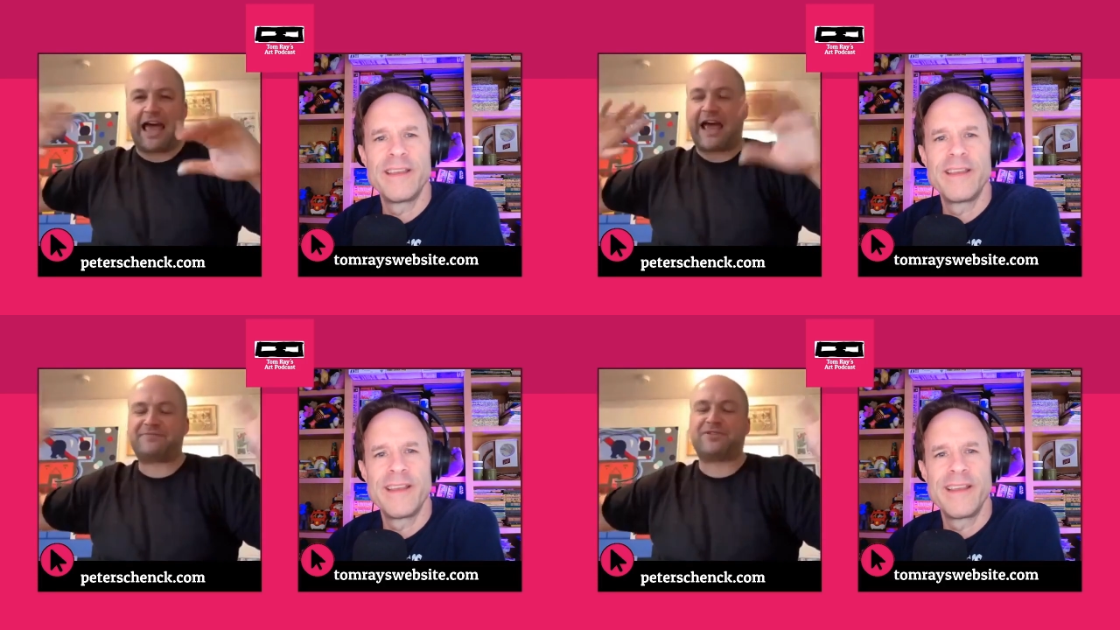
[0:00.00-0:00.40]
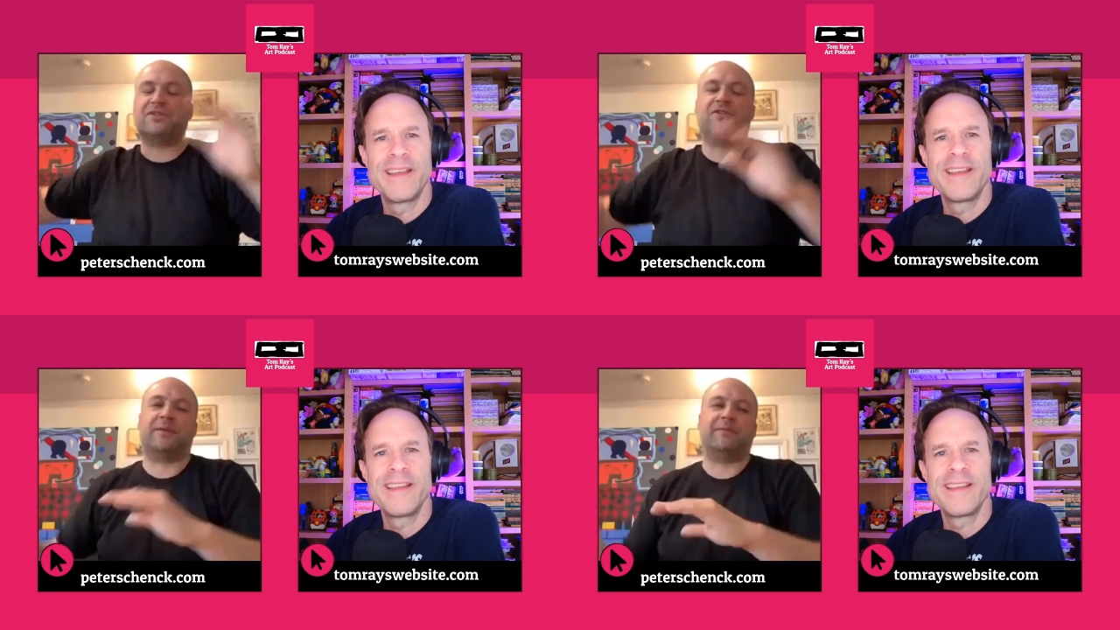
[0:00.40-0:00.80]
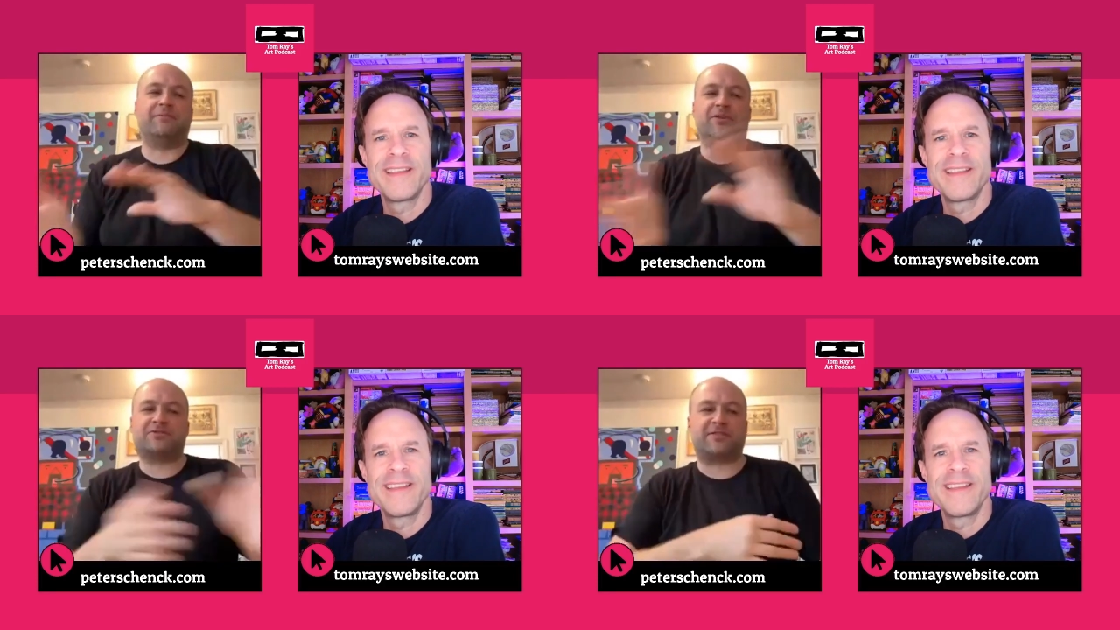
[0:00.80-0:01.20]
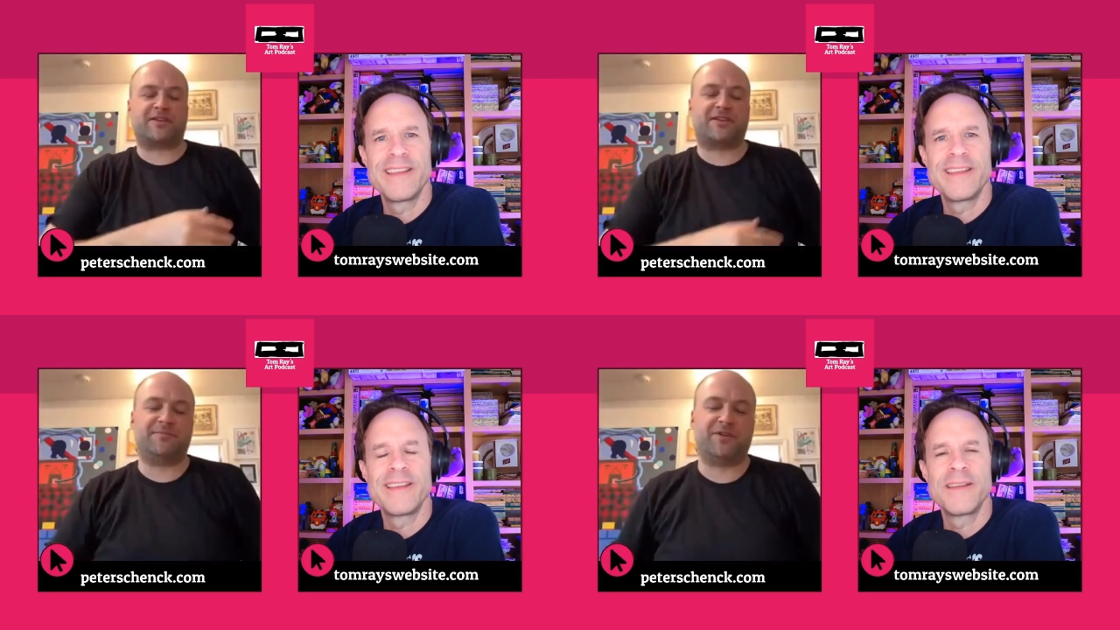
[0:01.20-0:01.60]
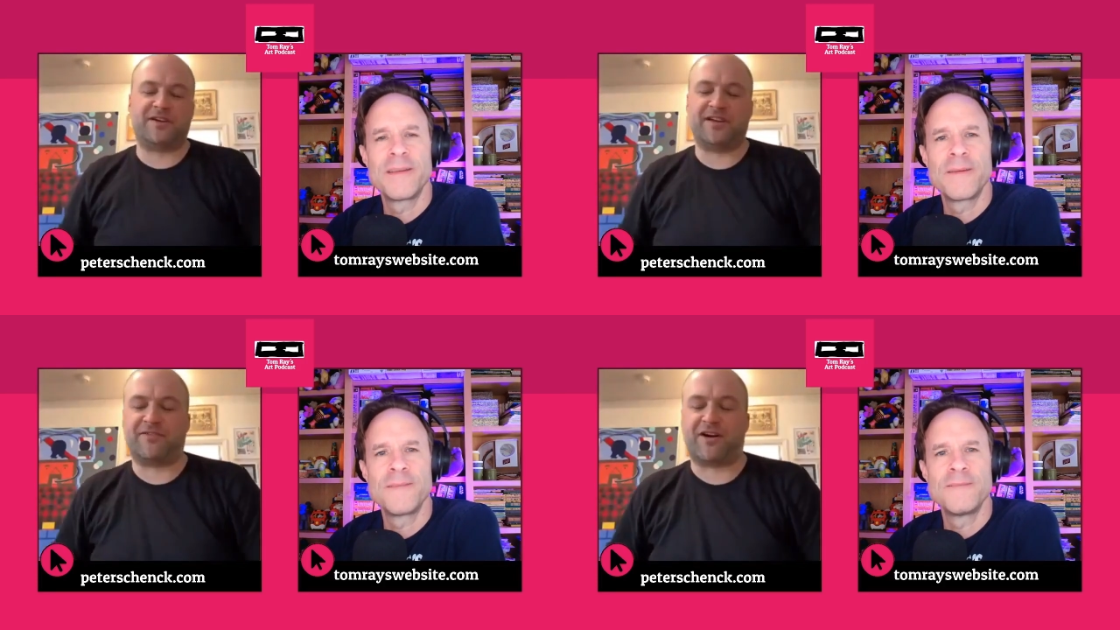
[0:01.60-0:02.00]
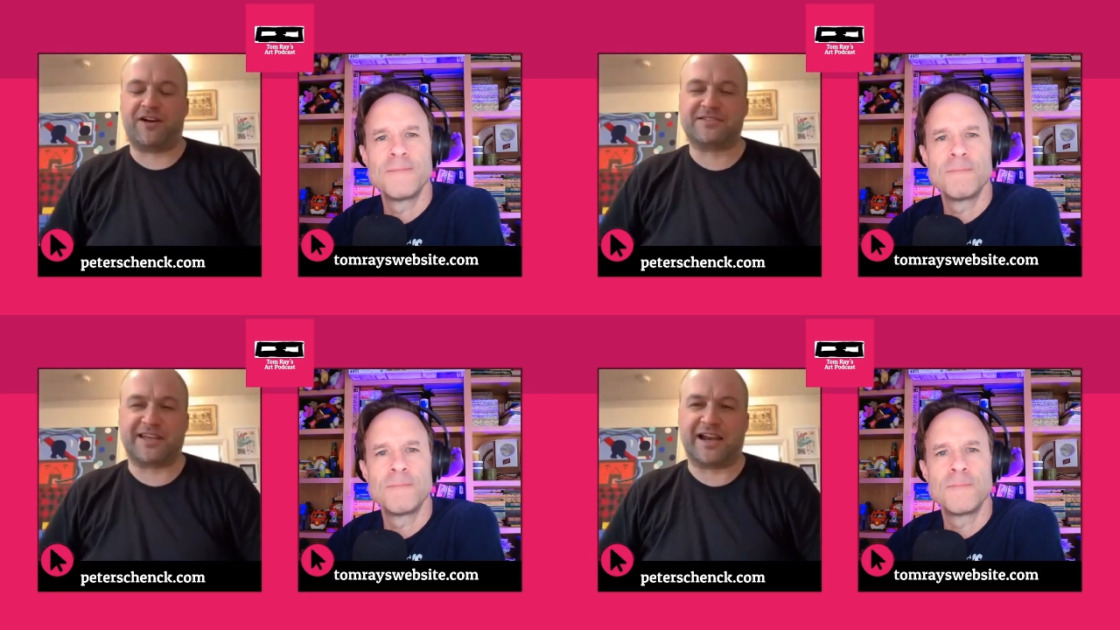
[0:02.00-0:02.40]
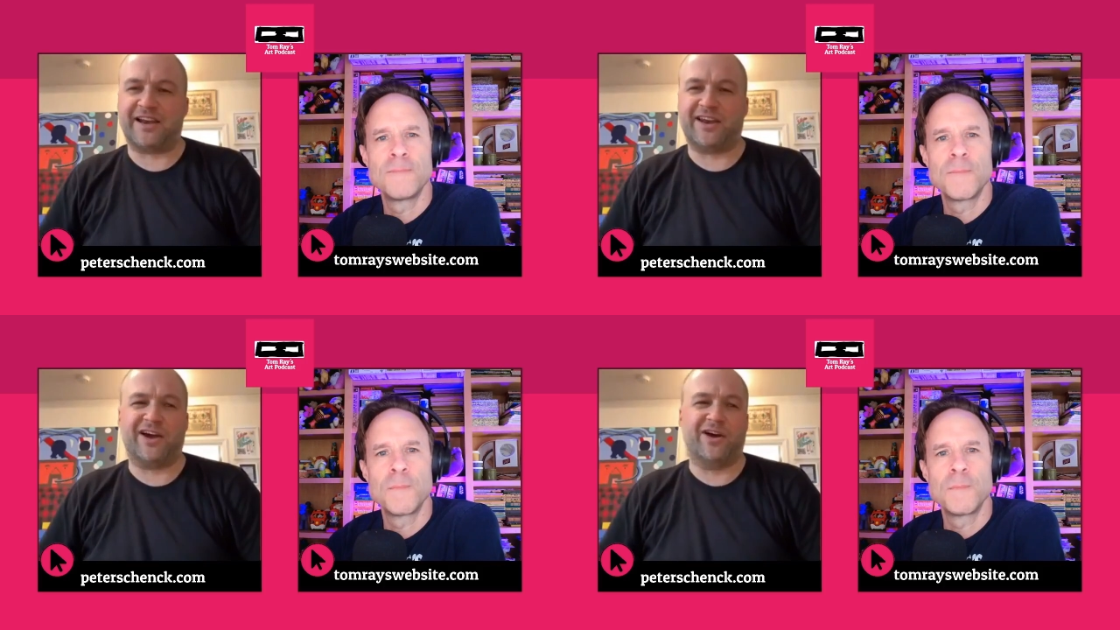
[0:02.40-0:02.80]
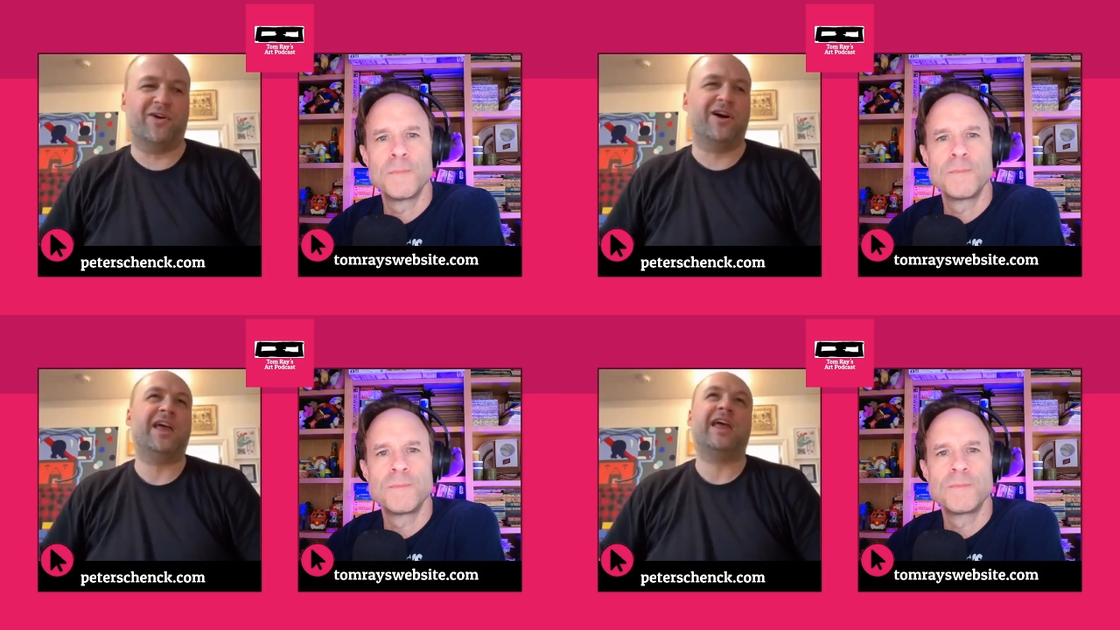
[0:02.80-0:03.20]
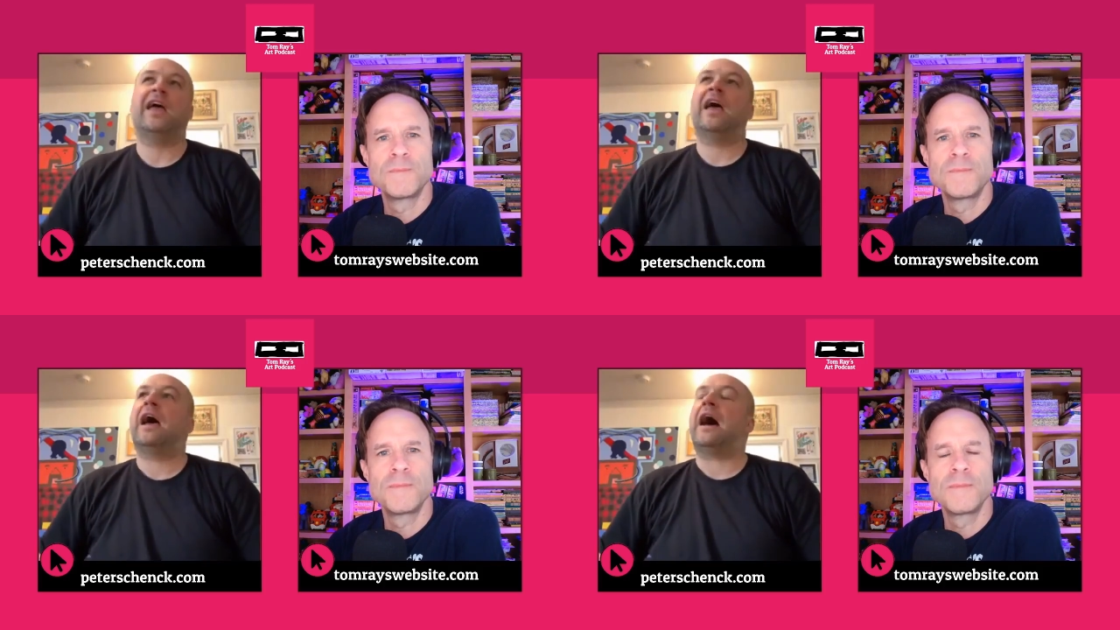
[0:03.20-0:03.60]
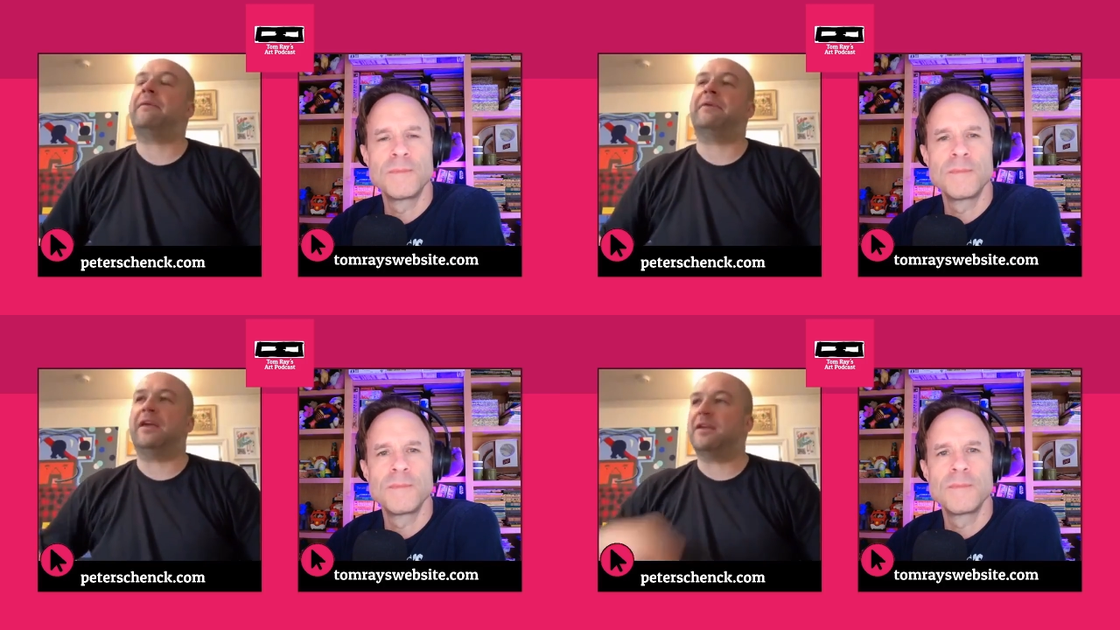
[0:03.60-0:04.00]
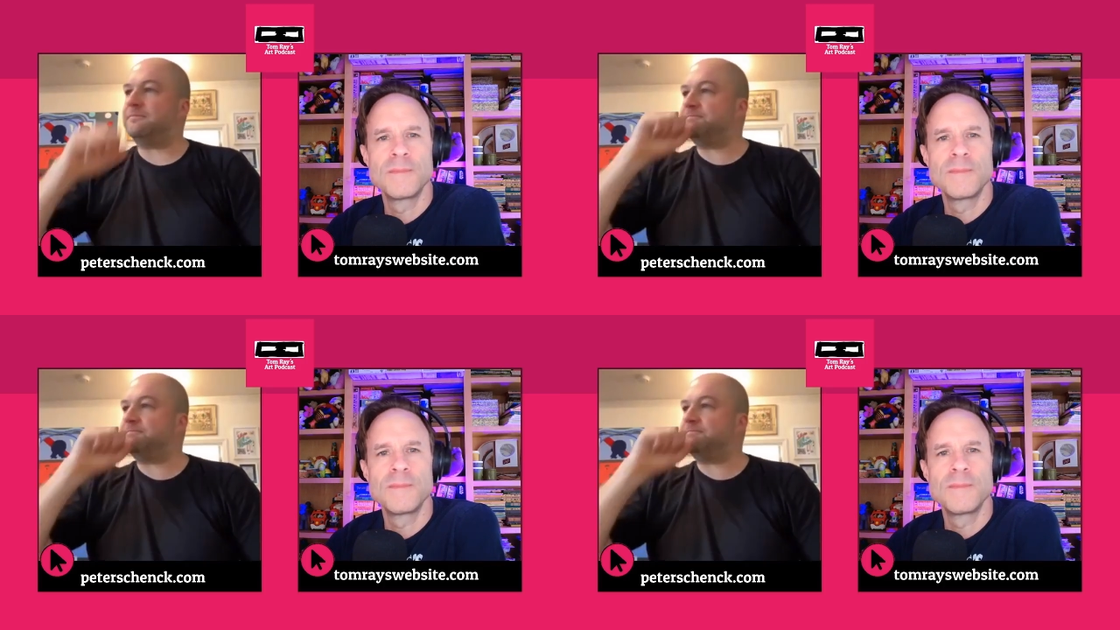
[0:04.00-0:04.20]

Speaker 1: absolutely. I mean, most of the community of artists that I know, I mean,